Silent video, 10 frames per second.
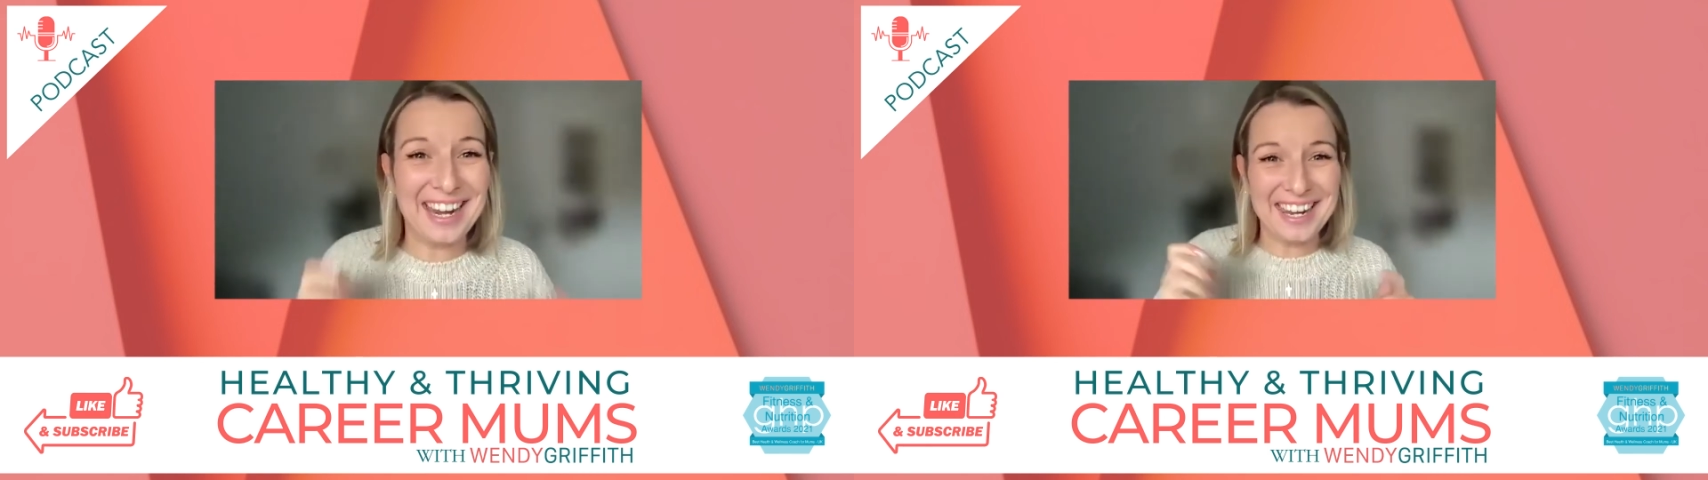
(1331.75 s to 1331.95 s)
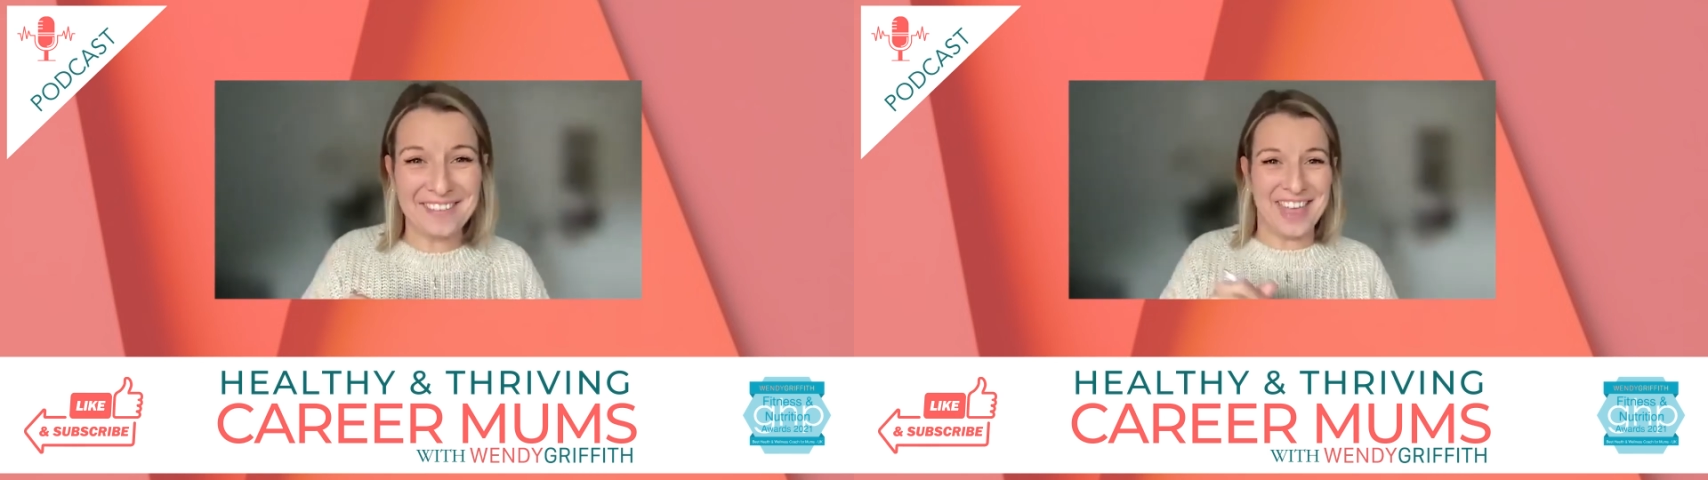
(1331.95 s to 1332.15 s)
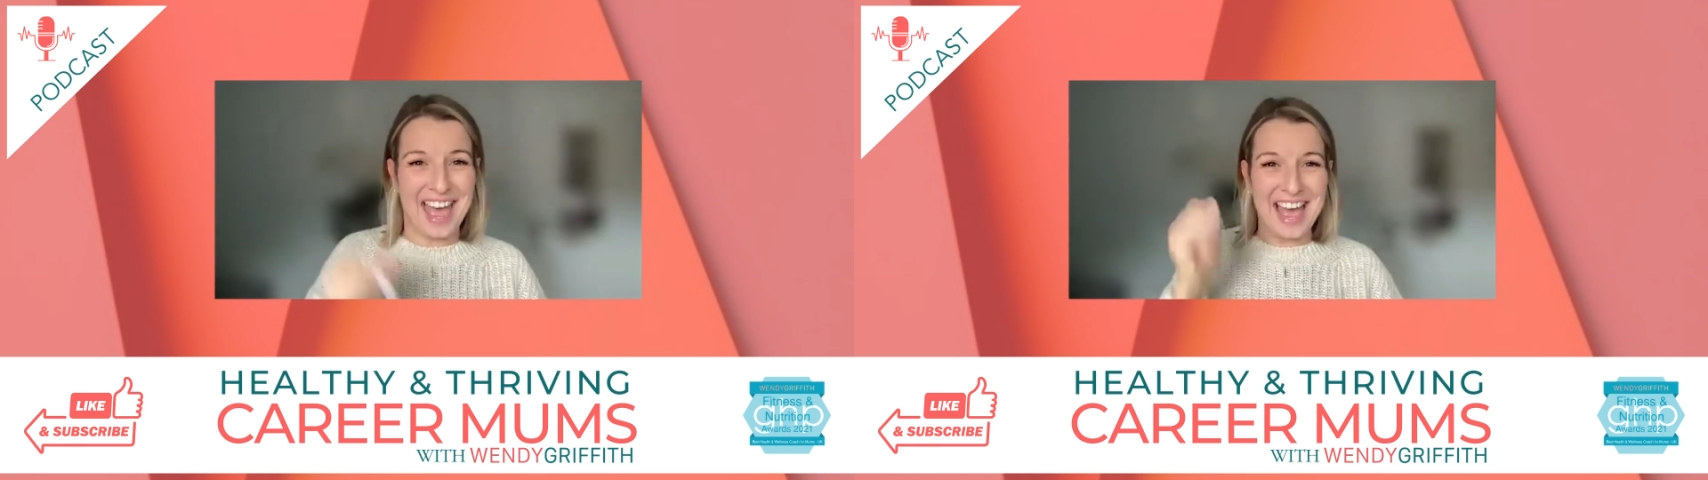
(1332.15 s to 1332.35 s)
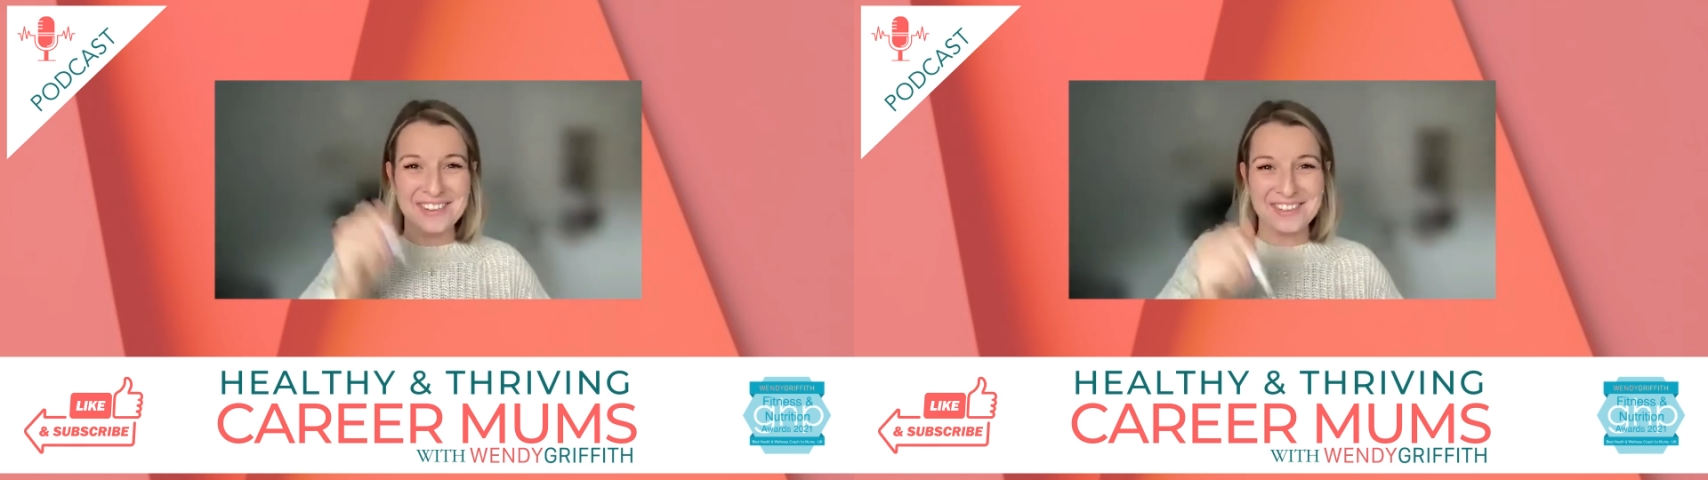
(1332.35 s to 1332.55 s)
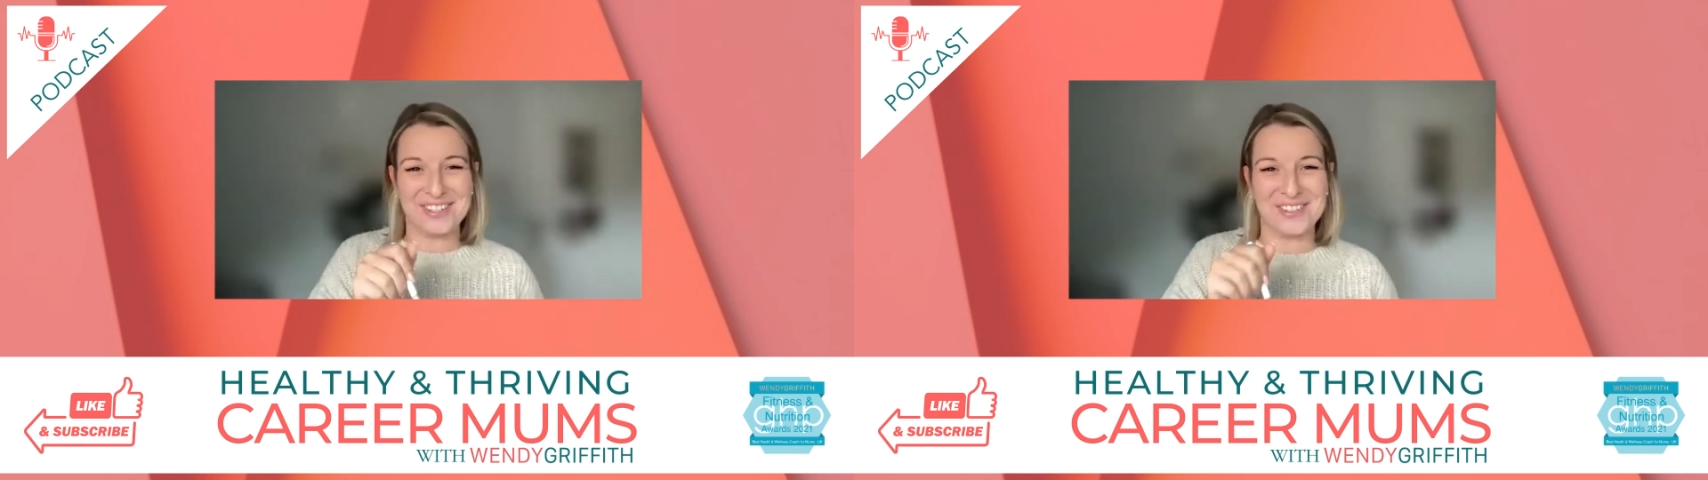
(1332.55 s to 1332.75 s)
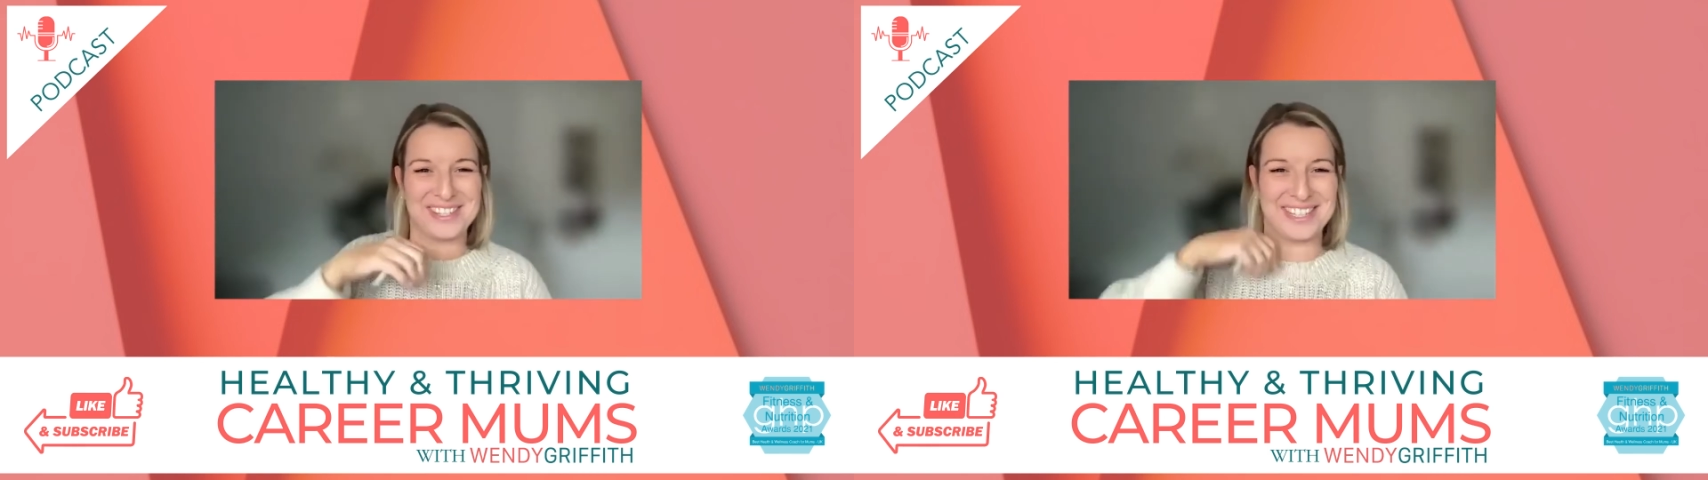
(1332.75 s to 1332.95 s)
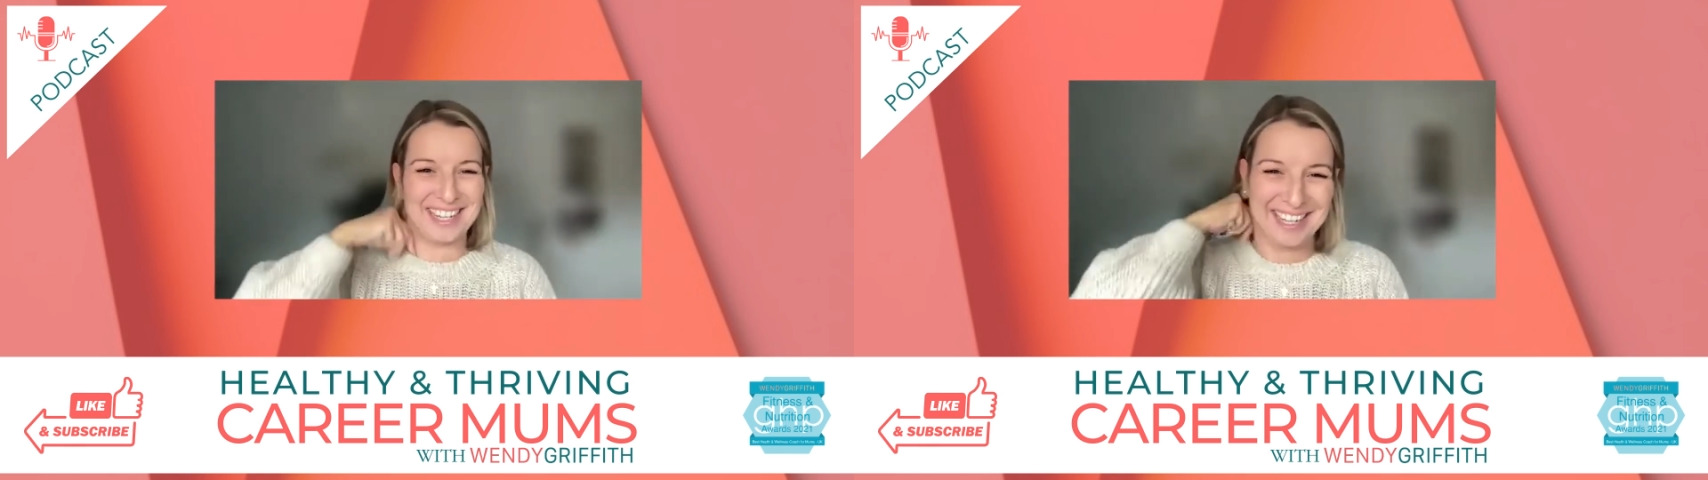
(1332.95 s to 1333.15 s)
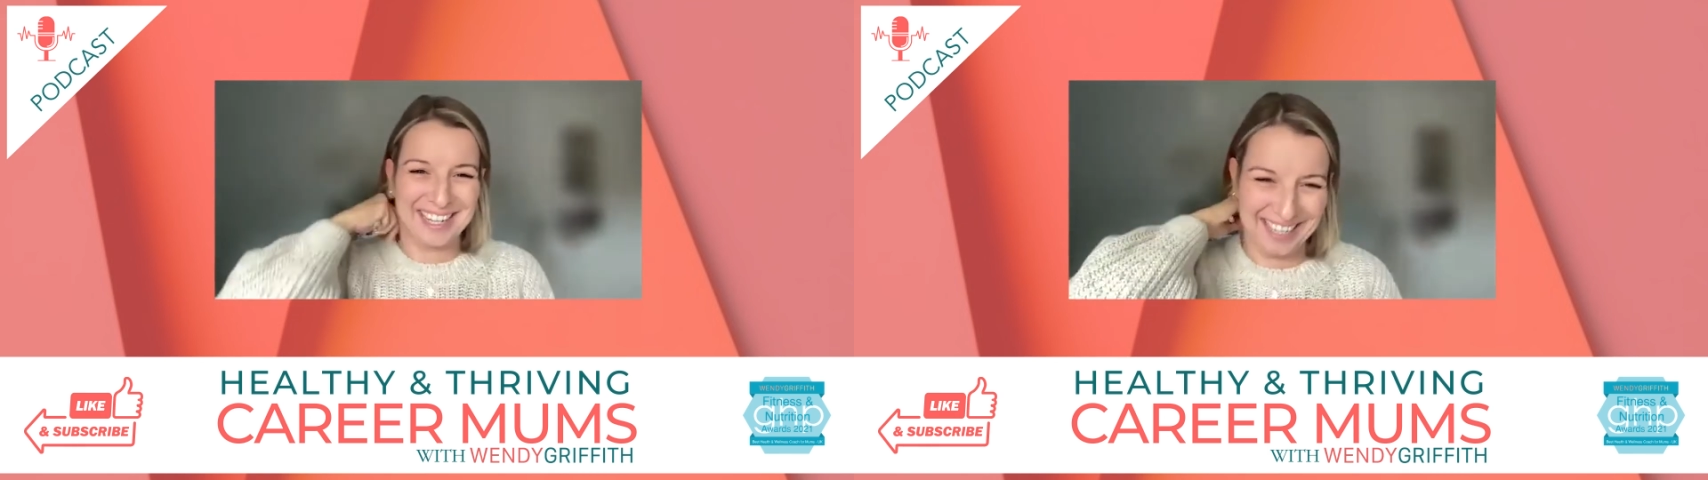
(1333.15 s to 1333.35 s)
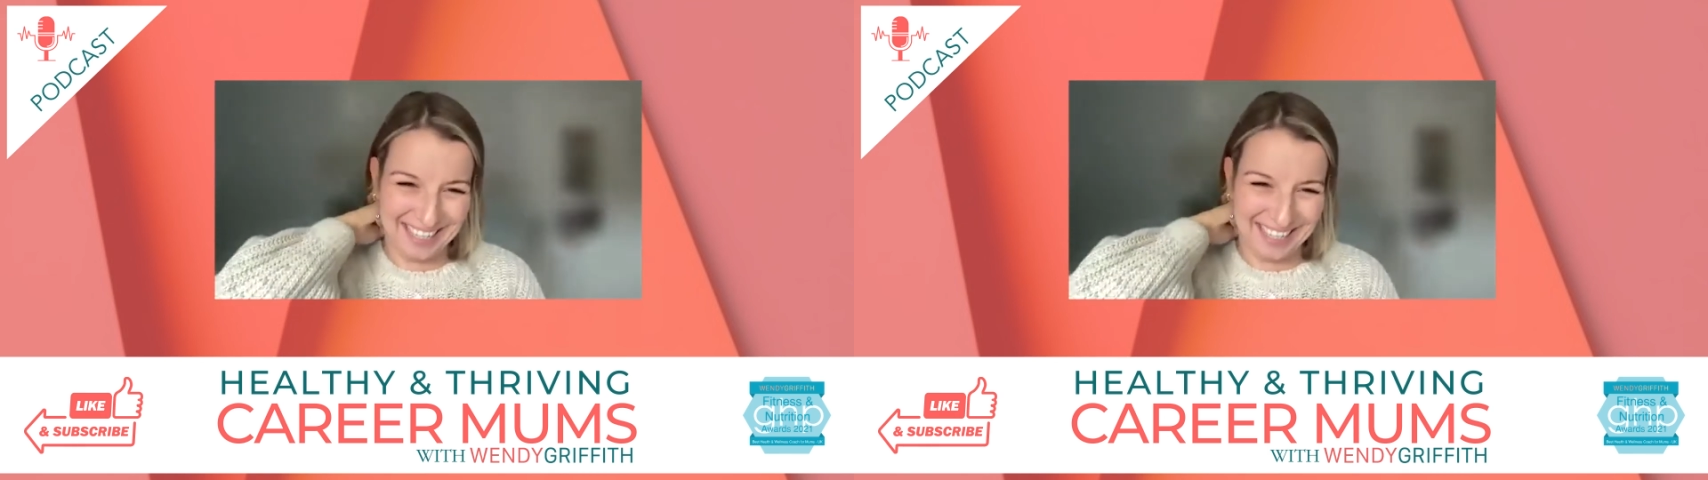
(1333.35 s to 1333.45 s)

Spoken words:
I love that. Outsourcing.